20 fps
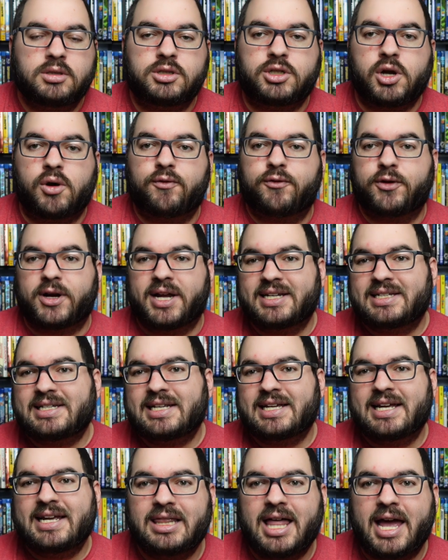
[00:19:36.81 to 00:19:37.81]
Don't forget
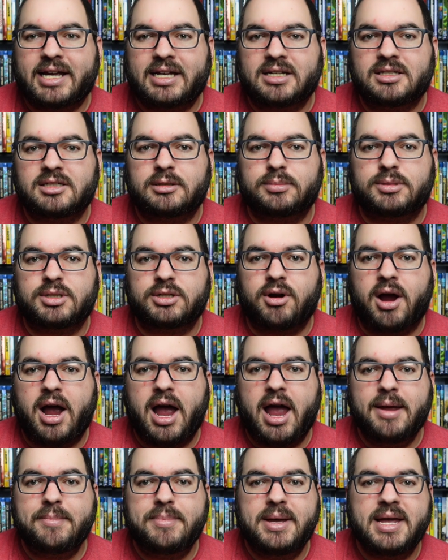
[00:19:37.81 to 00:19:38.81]
to like and
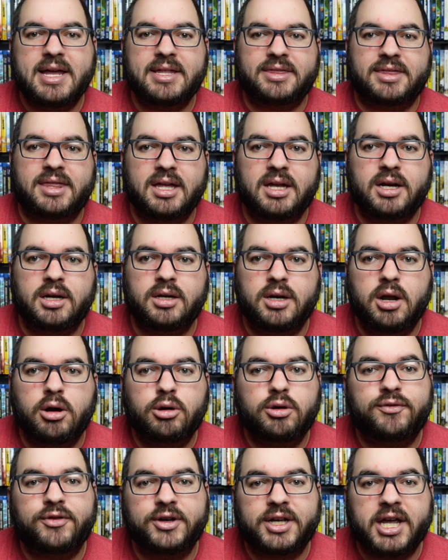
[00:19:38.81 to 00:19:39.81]
subscribe, hit the
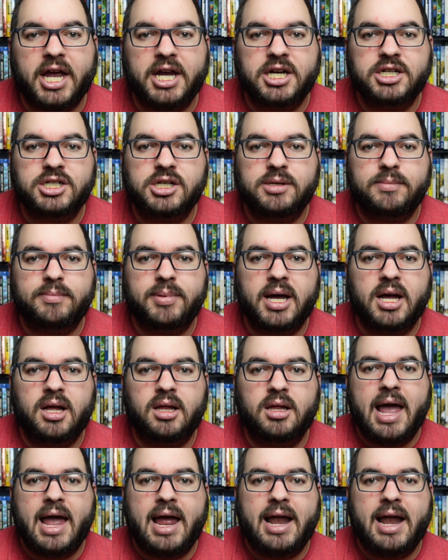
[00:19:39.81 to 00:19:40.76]
notification bell,